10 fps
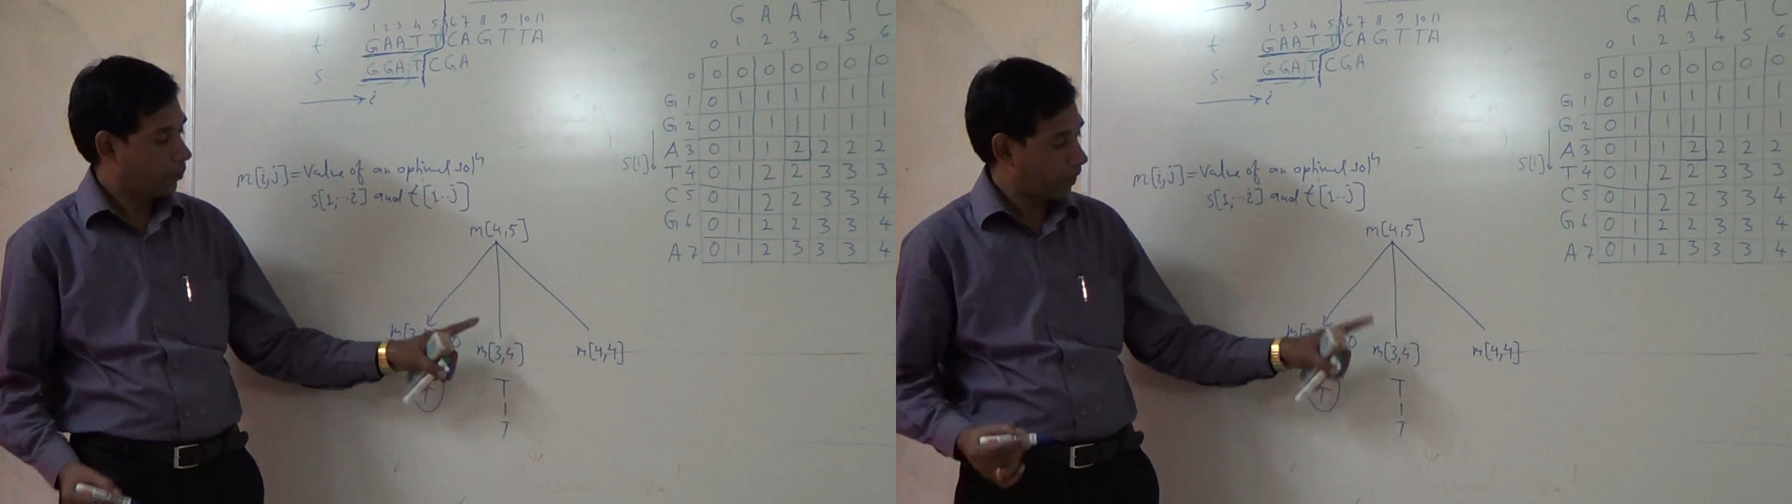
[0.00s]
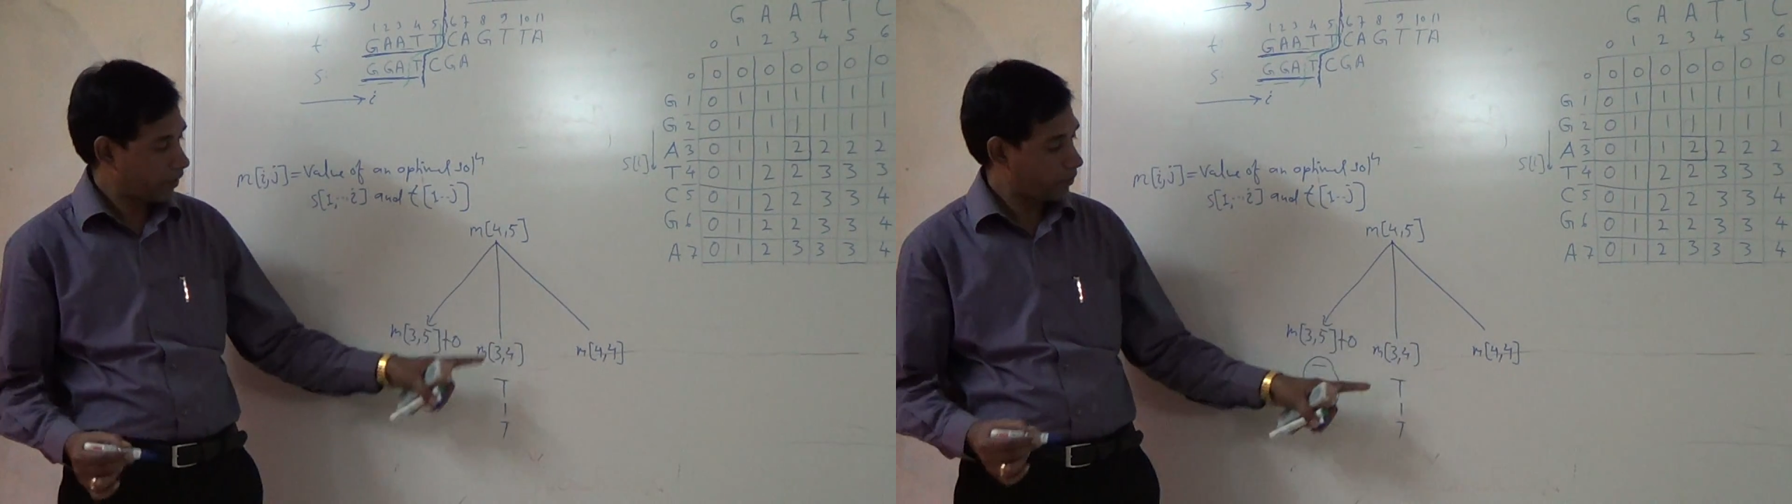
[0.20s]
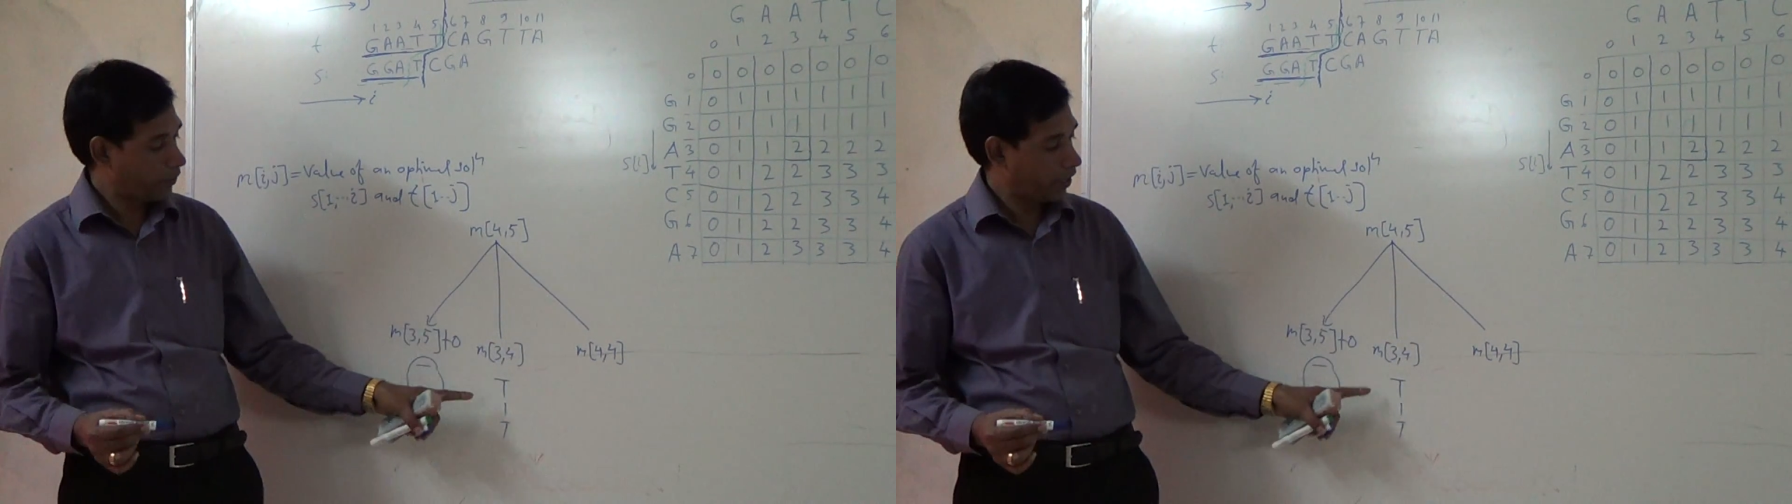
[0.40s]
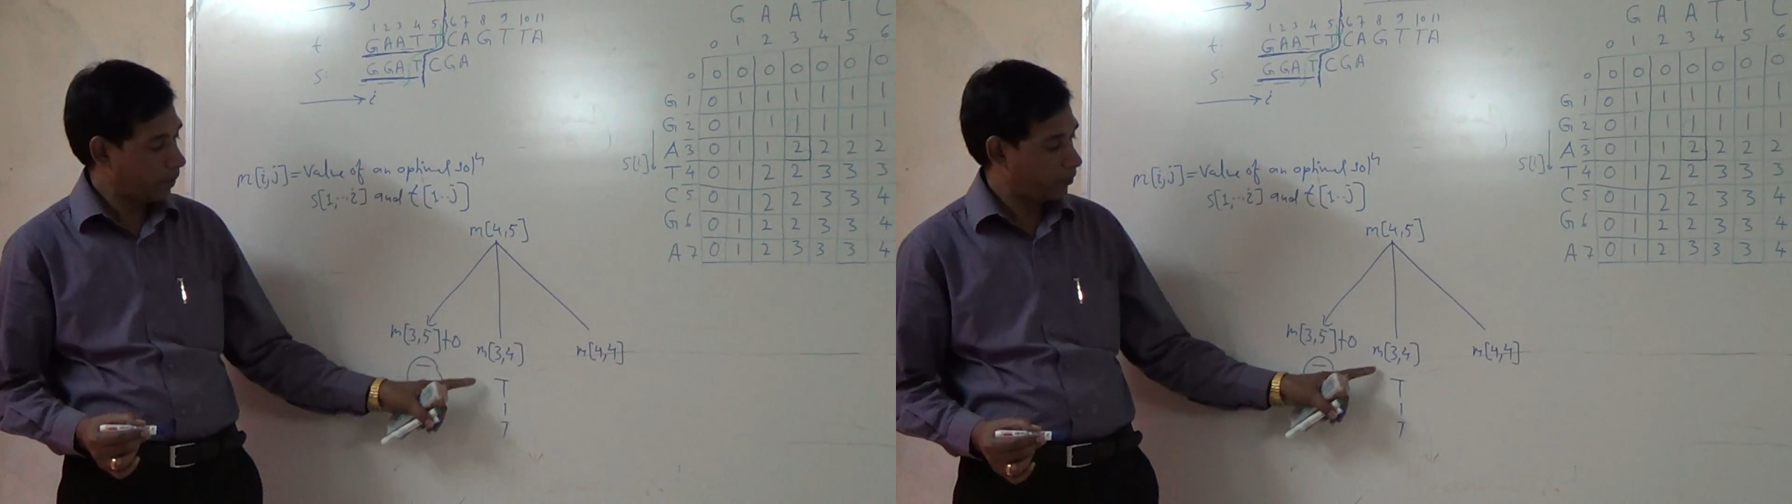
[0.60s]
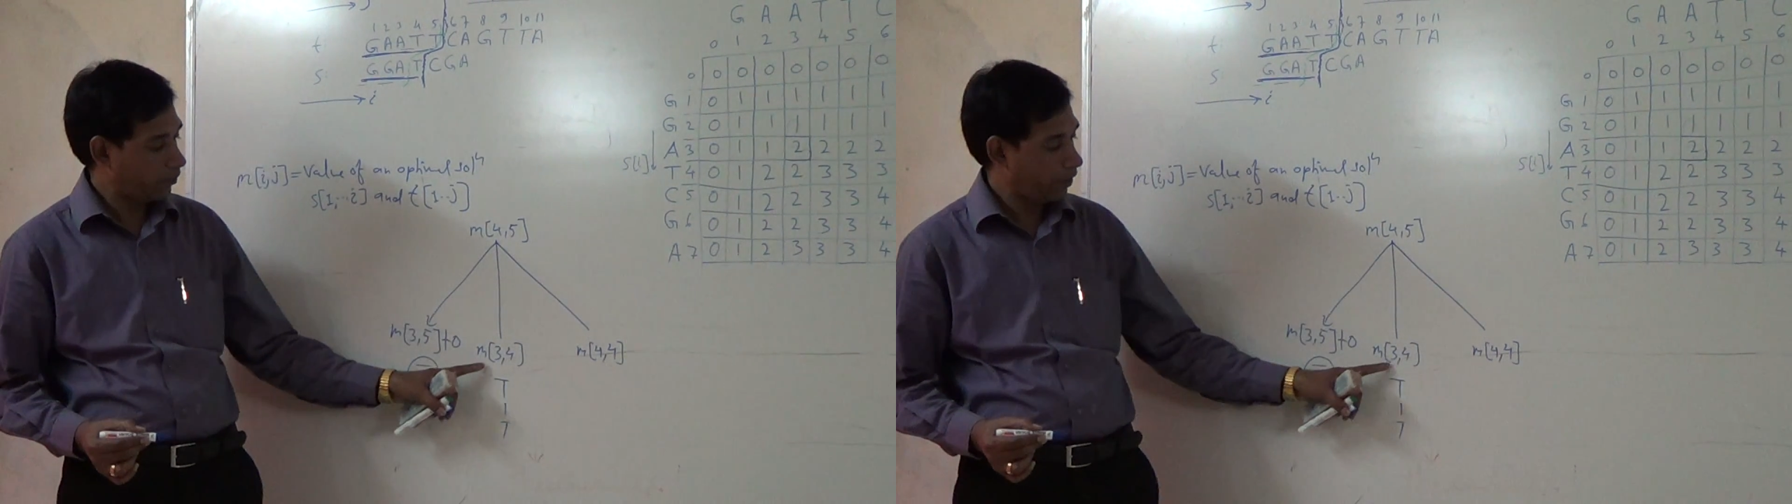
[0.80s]
plus we
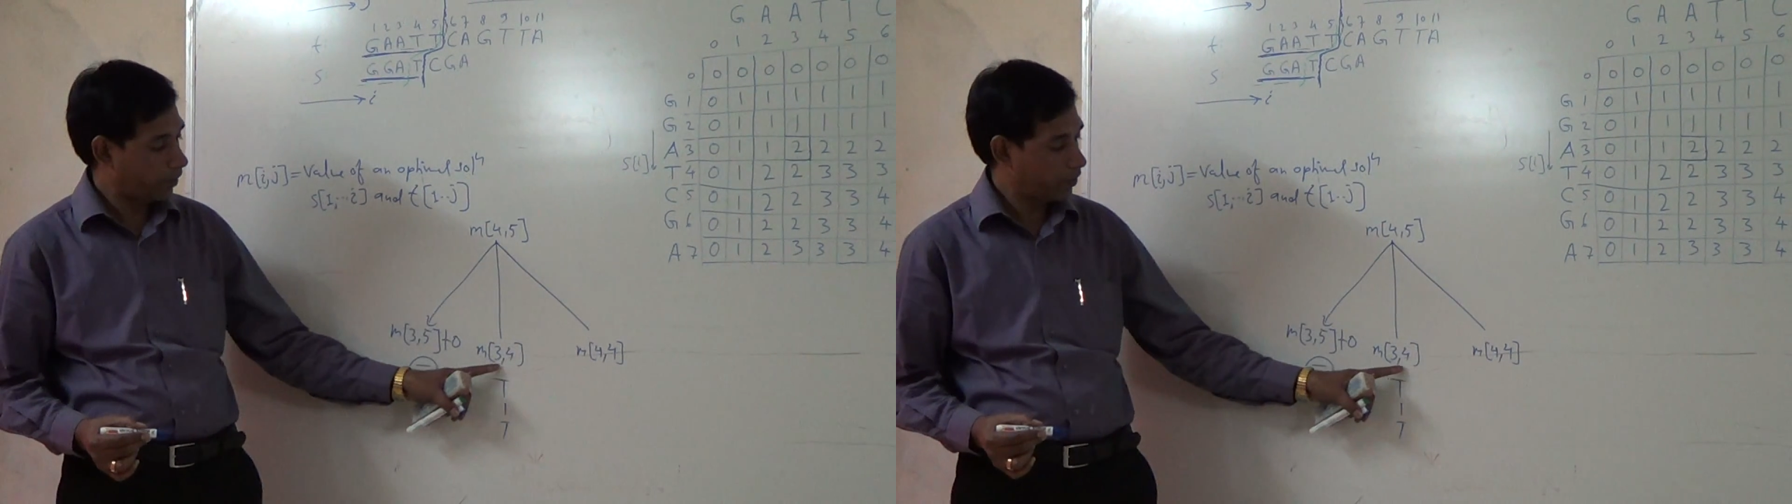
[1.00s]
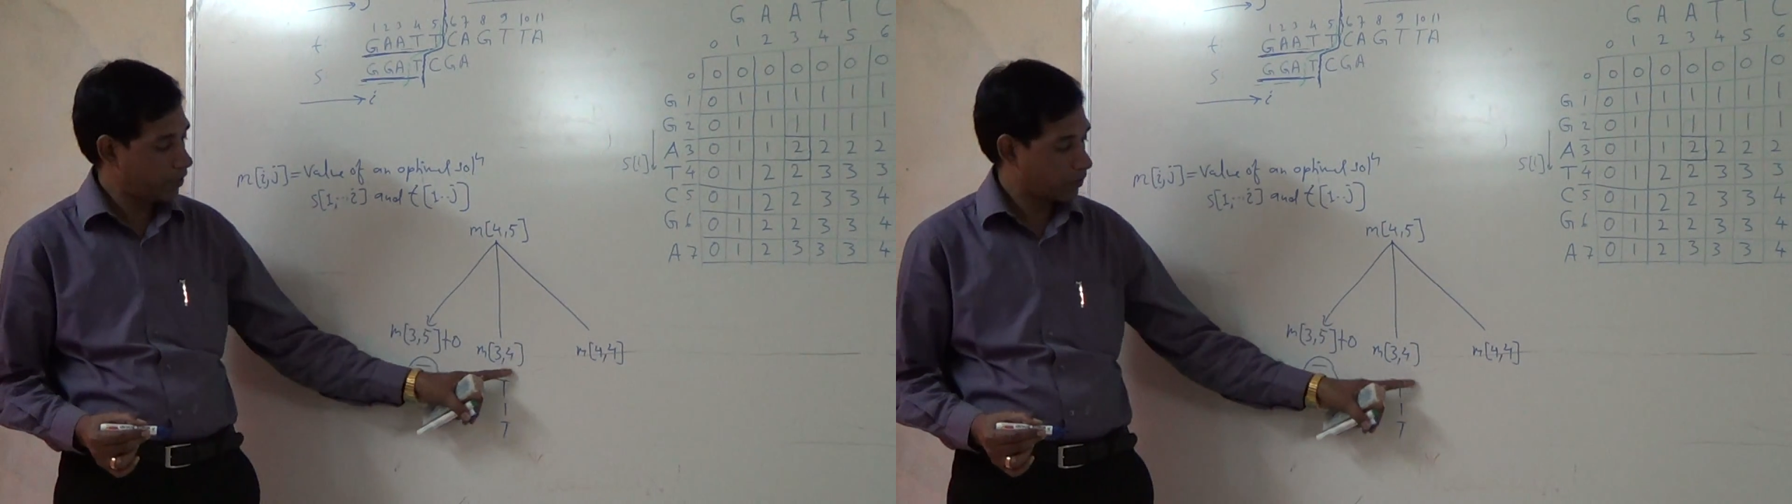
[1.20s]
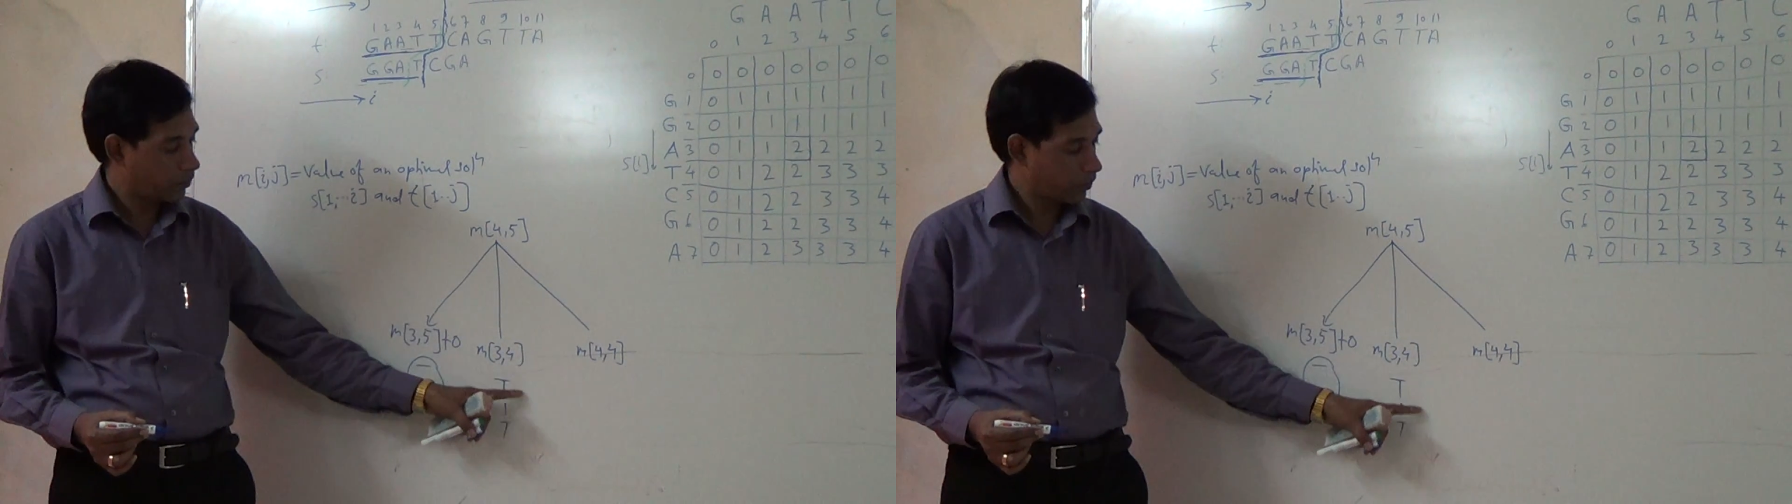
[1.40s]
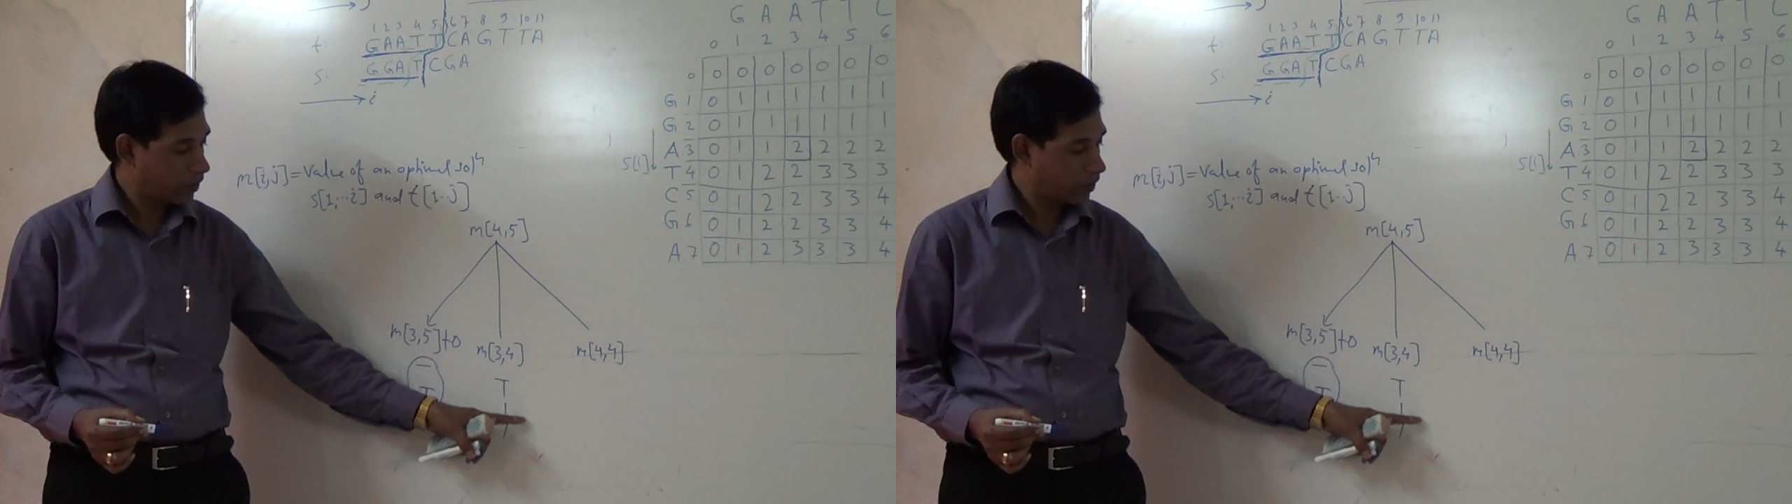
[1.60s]
have to add the score